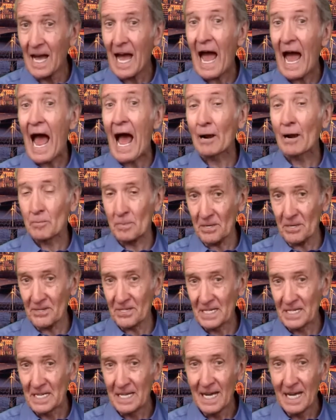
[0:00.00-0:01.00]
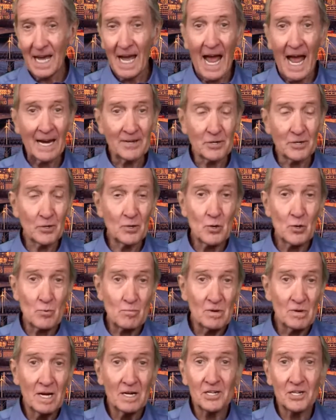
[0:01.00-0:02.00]
Albert, and to
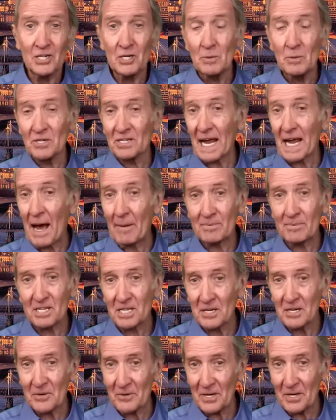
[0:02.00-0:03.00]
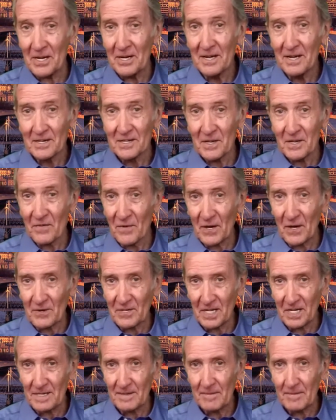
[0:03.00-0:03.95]
whom she was absolutely devoted.